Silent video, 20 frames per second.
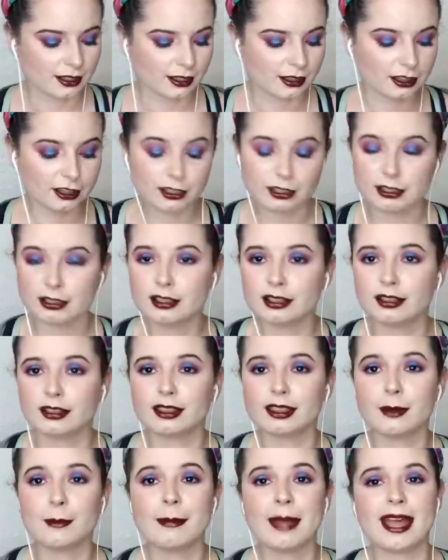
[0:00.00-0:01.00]
The
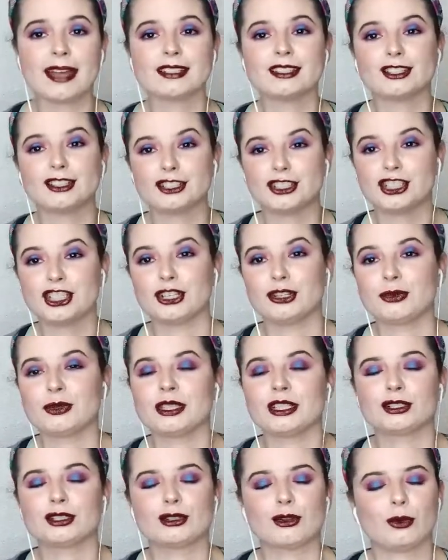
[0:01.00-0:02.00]
mattes are genuinely
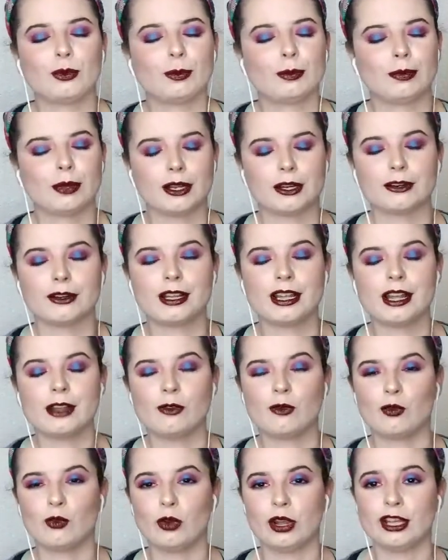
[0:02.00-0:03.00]
so buttery and
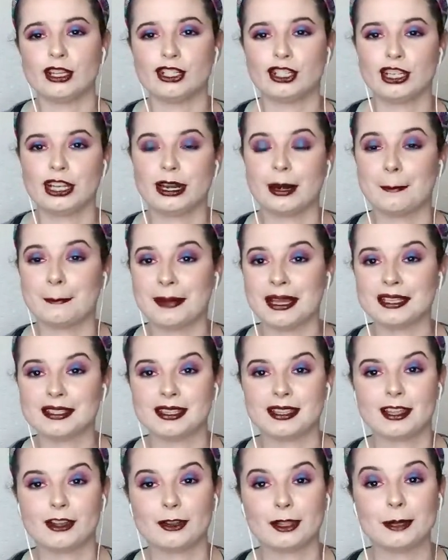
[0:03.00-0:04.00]
rich and amazing.
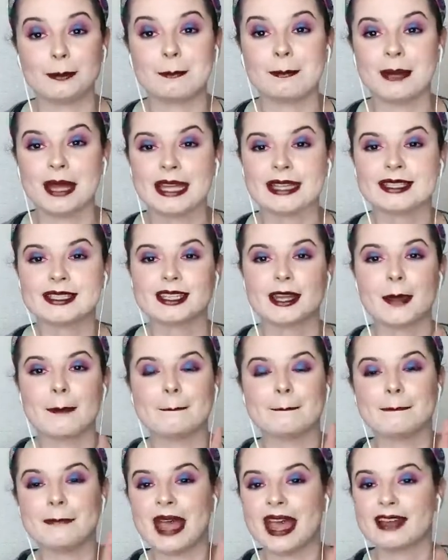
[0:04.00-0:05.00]
They are the best
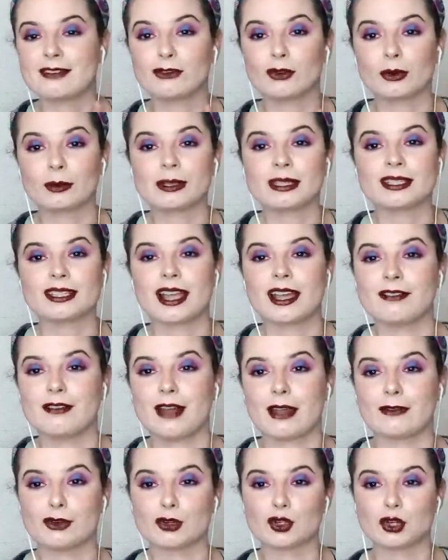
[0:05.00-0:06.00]
matte formulas I've
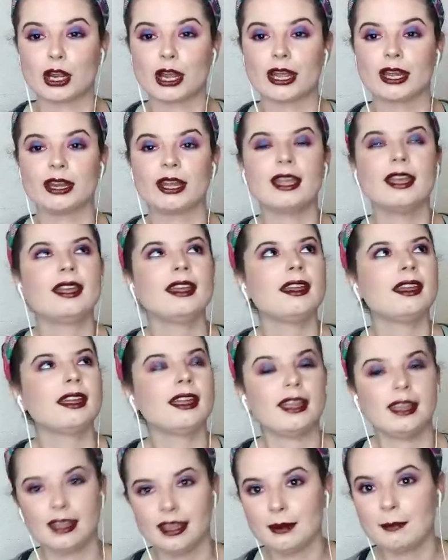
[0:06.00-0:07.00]
ever tried
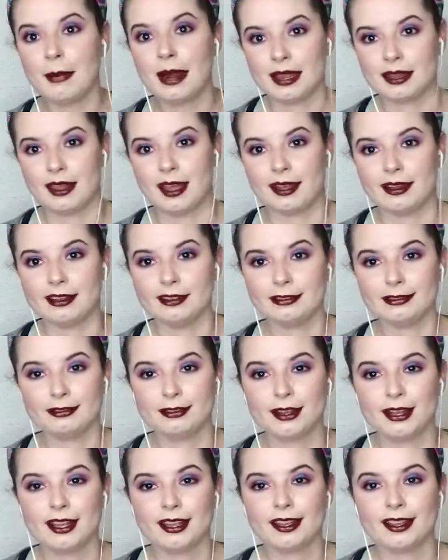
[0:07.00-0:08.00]
in my life.
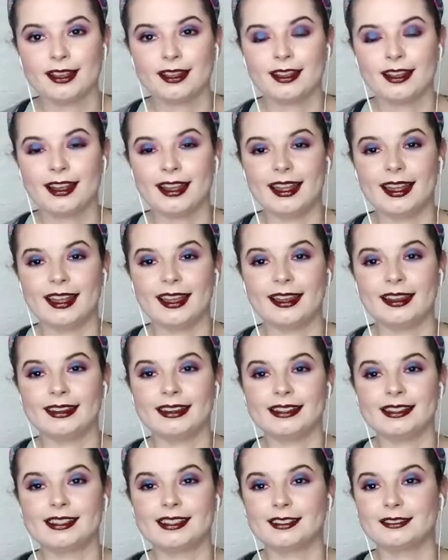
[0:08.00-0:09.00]

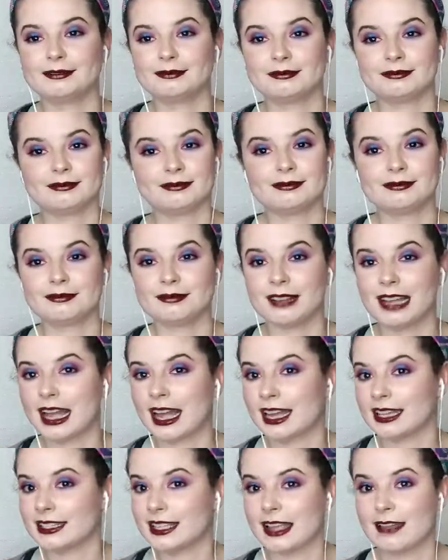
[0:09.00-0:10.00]
And
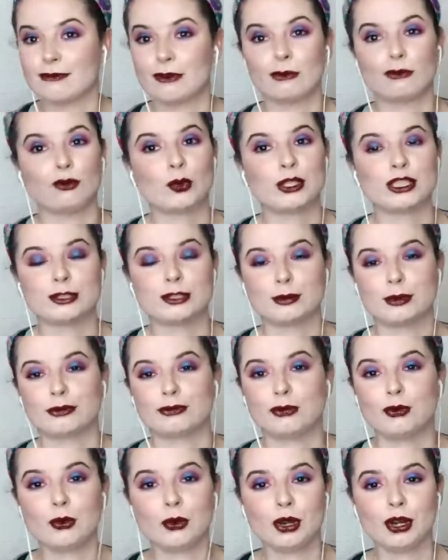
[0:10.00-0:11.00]
as I've voiced
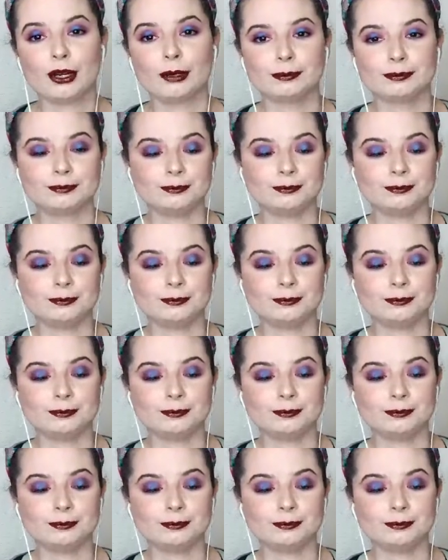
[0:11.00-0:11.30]
before,